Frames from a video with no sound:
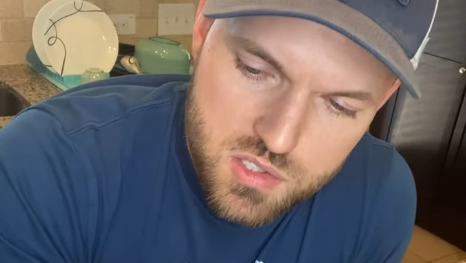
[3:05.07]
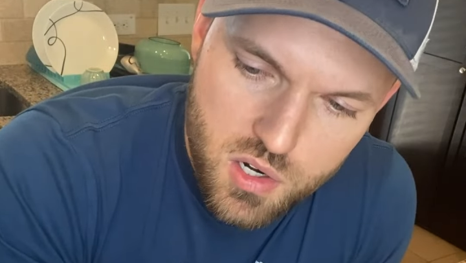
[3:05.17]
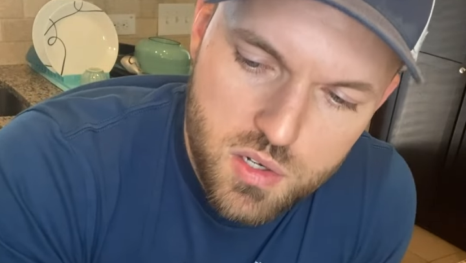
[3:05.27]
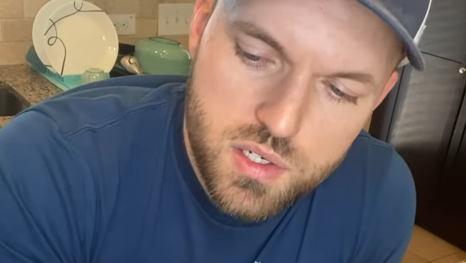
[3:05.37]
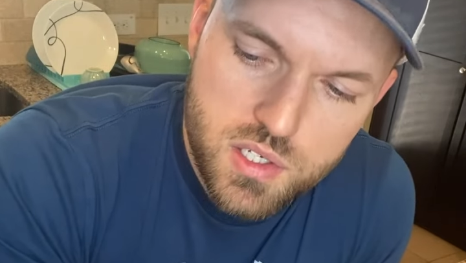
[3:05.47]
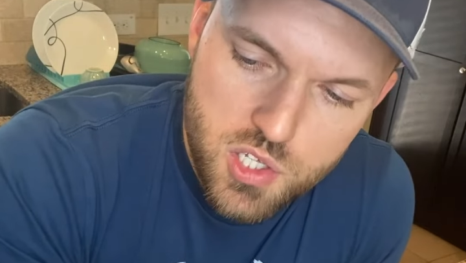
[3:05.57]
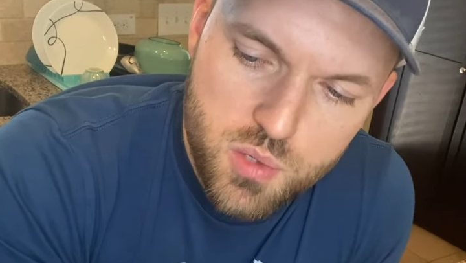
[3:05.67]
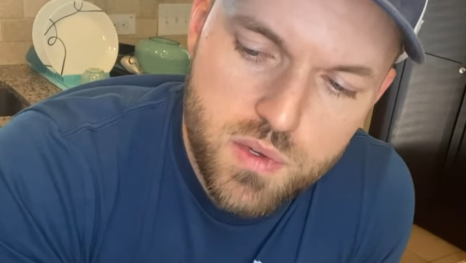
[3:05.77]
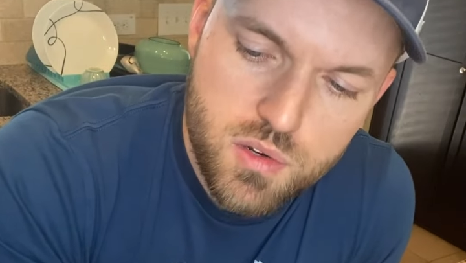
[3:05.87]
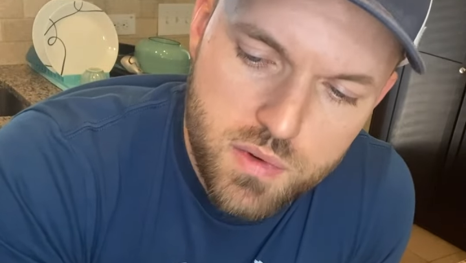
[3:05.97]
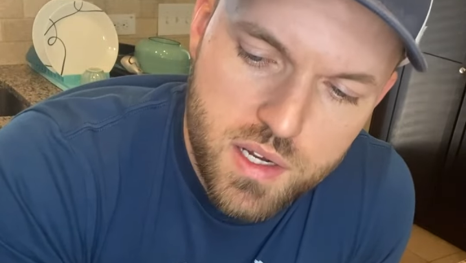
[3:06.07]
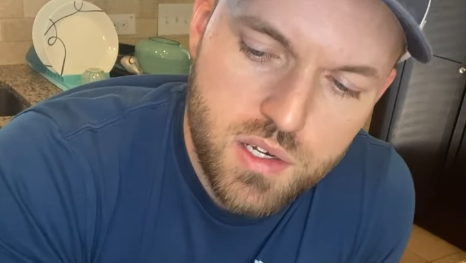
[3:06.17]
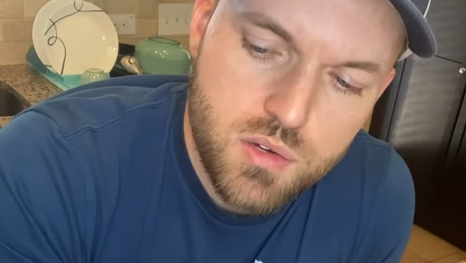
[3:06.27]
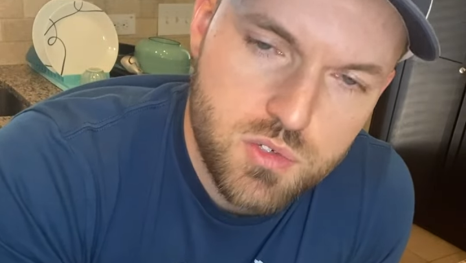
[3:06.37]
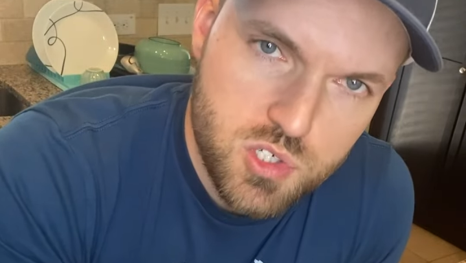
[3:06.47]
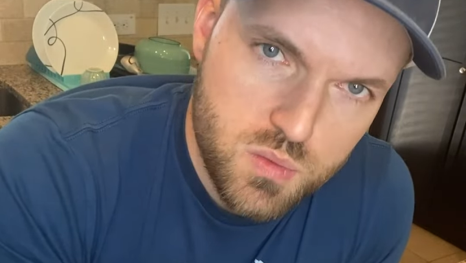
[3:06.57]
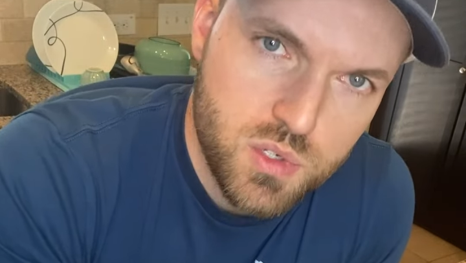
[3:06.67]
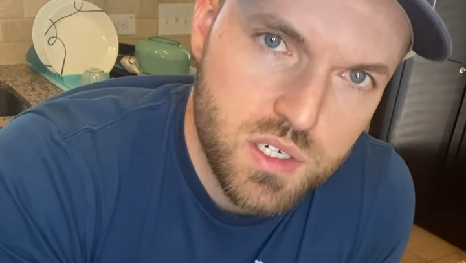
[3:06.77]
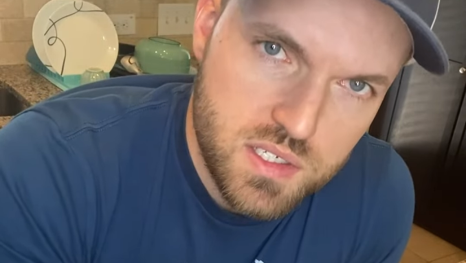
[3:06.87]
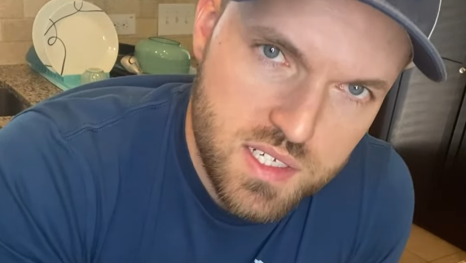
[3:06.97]
Garlic, cumin, oregano,
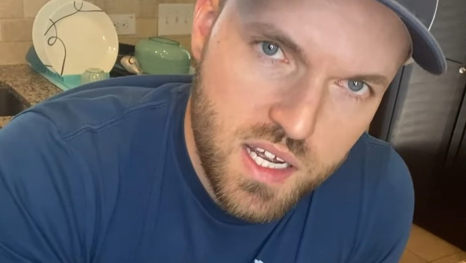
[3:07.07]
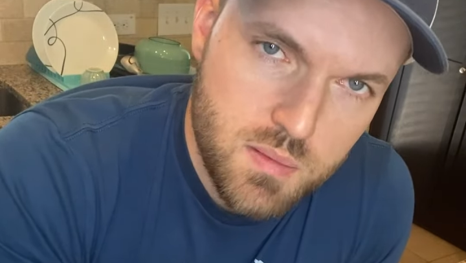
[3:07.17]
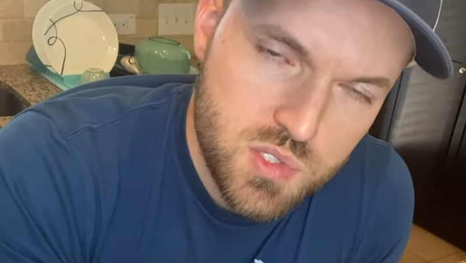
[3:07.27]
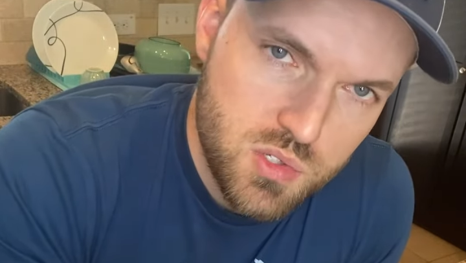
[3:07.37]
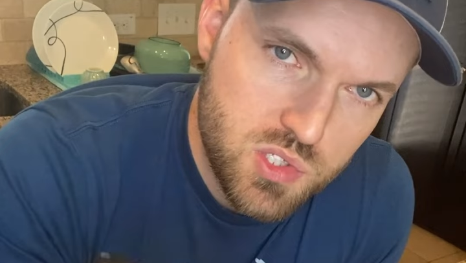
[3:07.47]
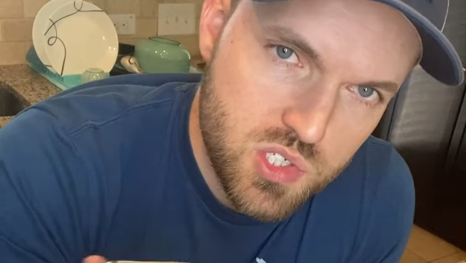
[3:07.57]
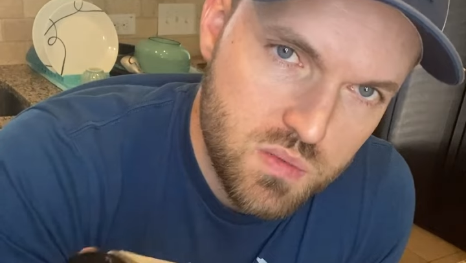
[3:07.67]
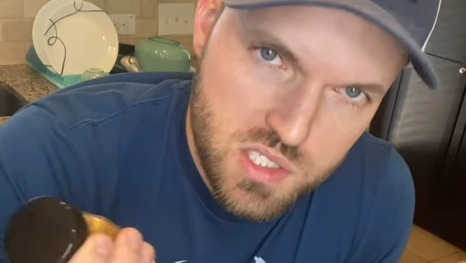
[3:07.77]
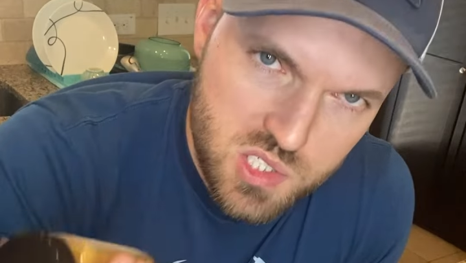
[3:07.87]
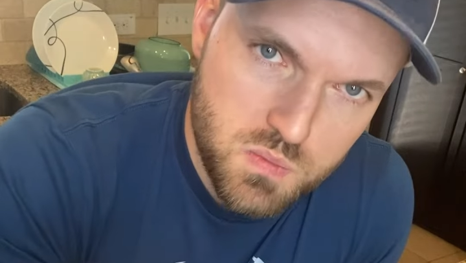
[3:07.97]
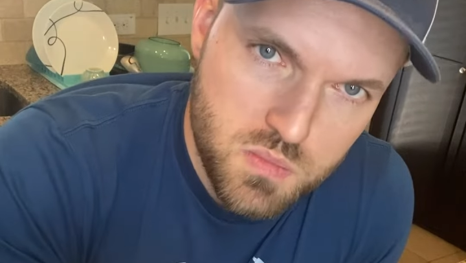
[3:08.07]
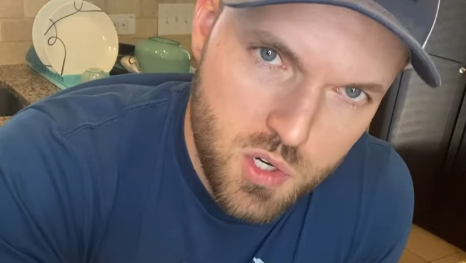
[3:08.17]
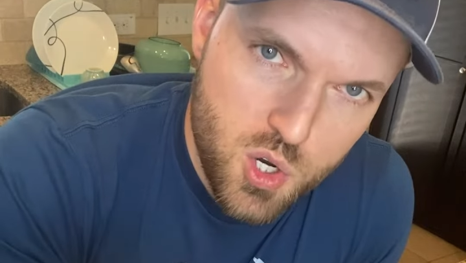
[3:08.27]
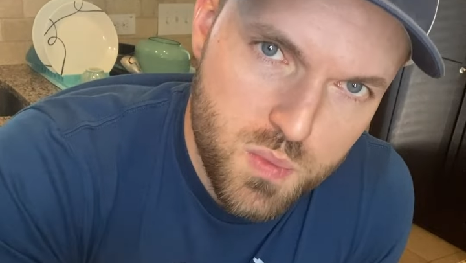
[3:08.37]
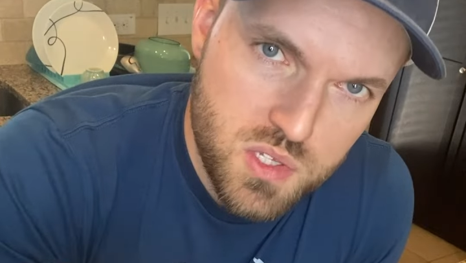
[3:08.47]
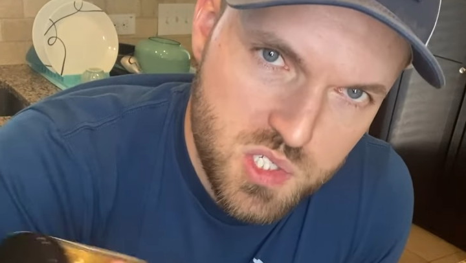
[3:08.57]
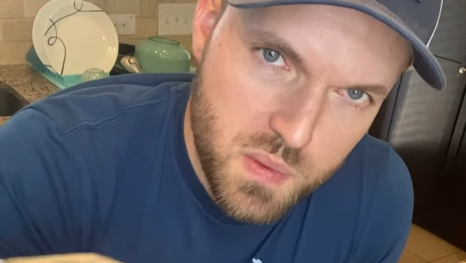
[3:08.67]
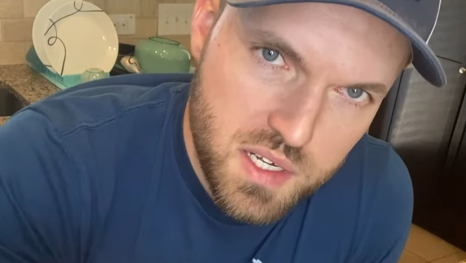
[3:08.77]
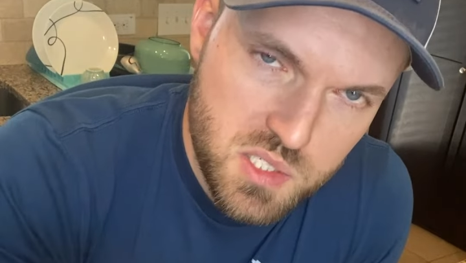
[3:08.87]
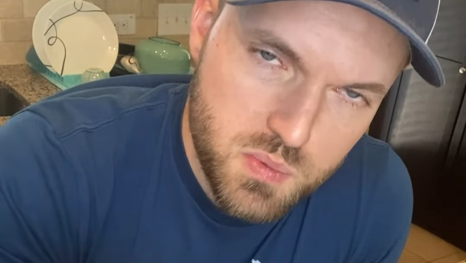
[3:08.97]
turmeric, and thyme. So it's this herb and
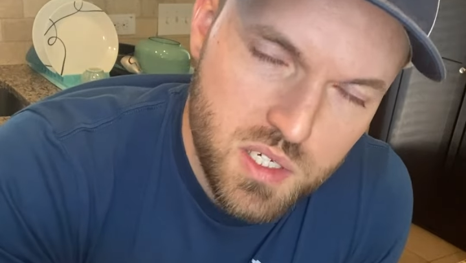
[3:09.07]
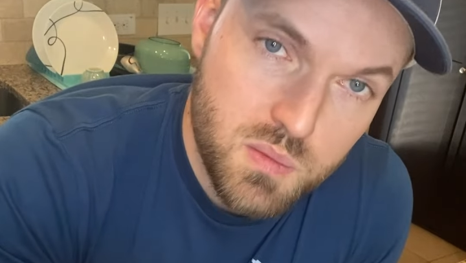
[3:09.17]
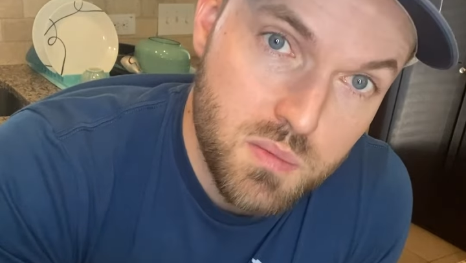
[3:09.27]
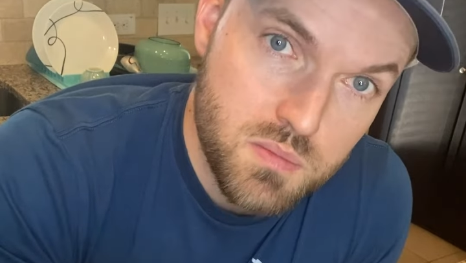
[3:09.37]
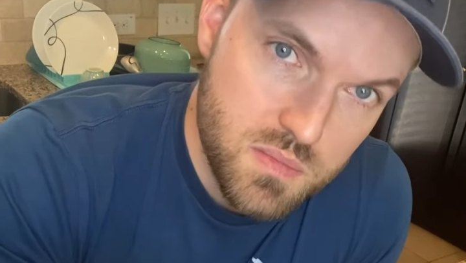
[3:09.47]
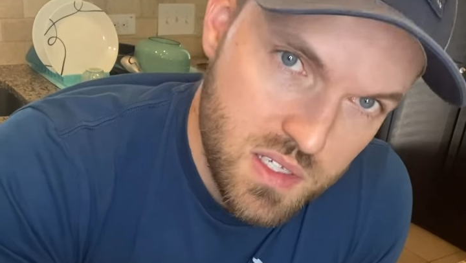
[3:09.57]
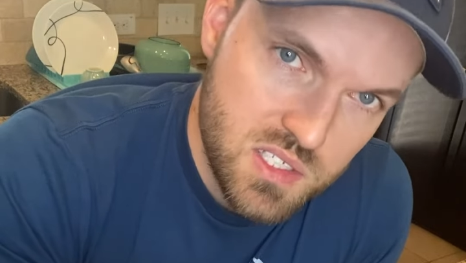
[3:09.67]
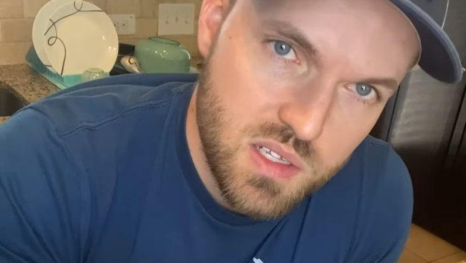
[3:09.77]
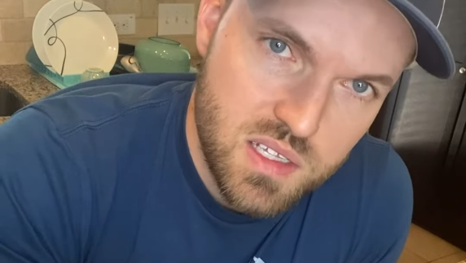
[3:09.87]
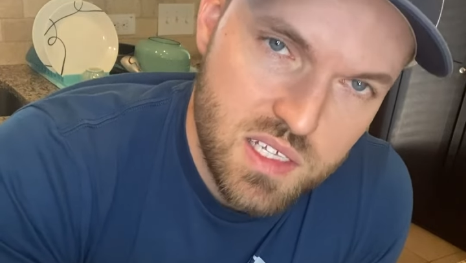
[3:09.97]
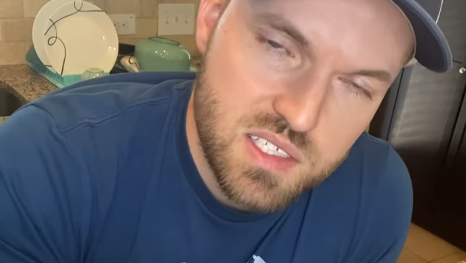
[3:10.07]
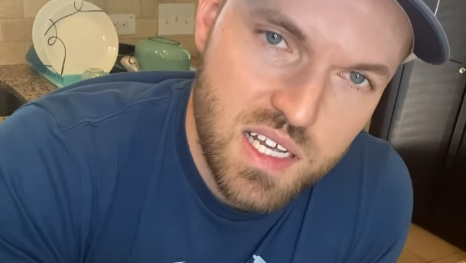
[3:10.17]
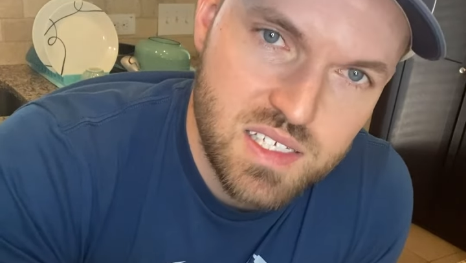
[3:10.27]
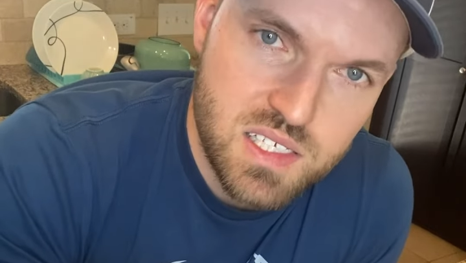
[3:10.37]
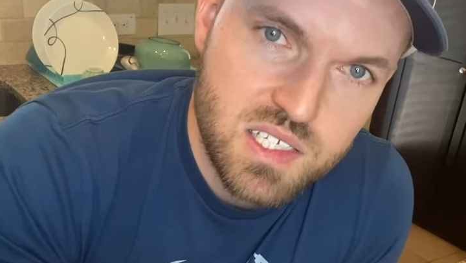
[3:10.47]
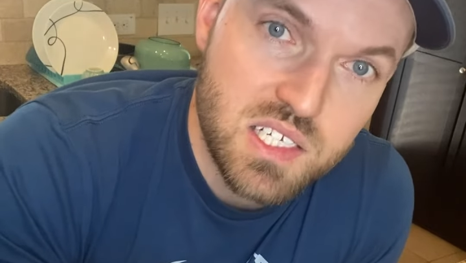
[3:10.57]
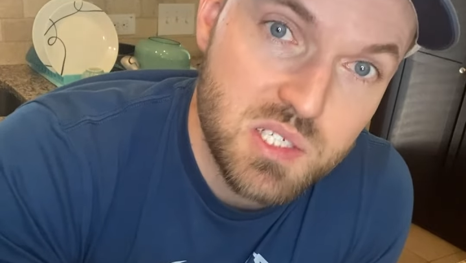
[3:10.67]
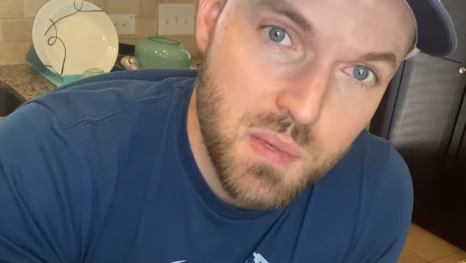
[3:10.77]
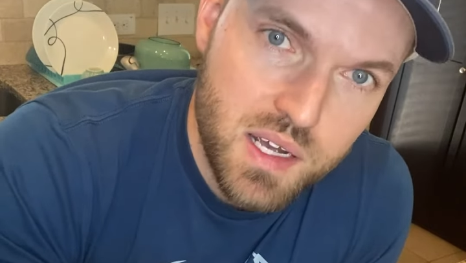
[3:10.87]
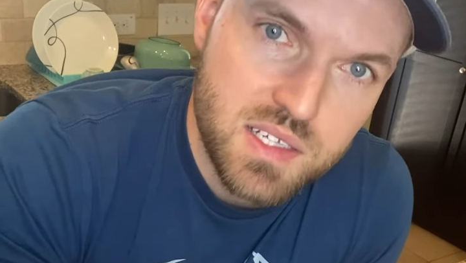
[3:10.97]
spice blend, but in this case, it's a
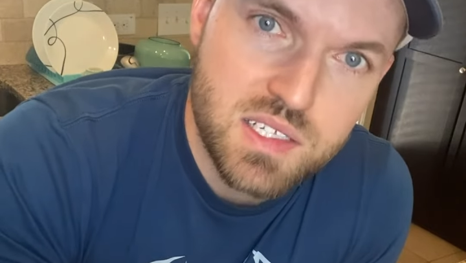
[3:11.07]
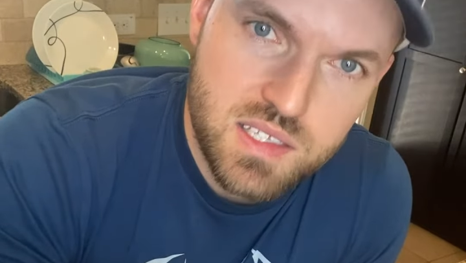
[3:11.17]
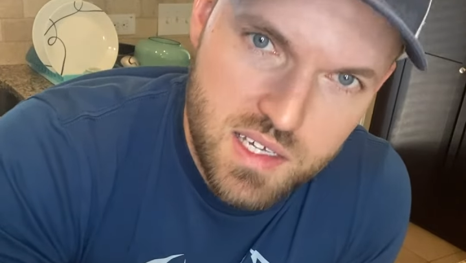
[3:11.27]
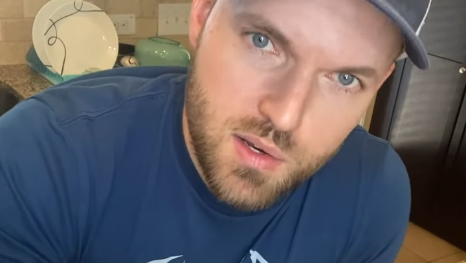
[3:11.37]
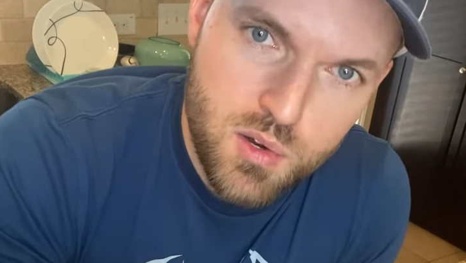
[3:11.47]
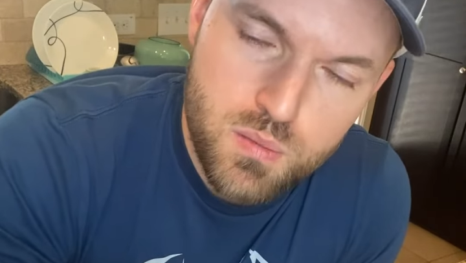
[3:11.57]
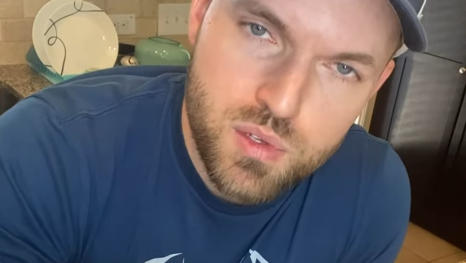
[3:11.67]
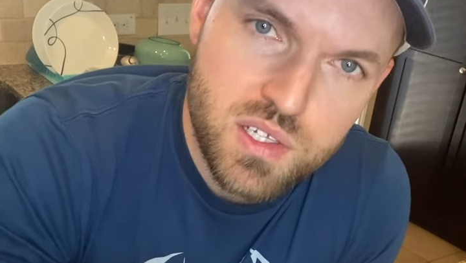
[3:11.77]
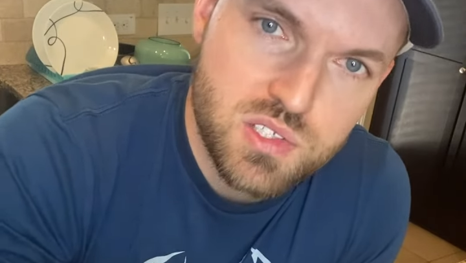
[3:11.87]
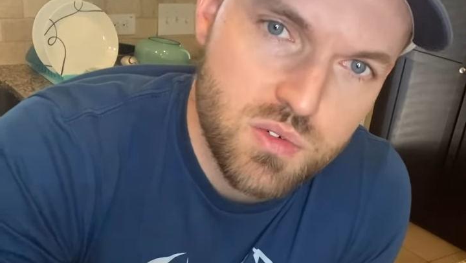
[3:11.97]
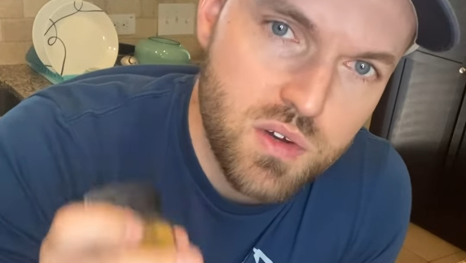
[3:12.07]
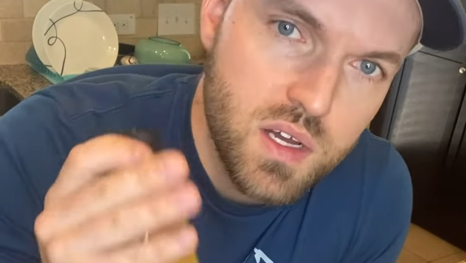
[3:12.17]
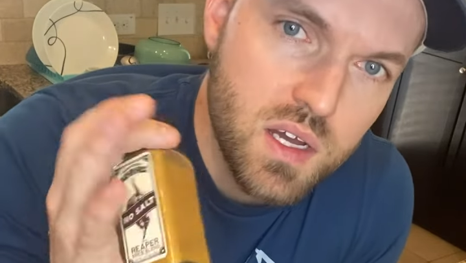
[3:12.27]
spice and then herb blend. So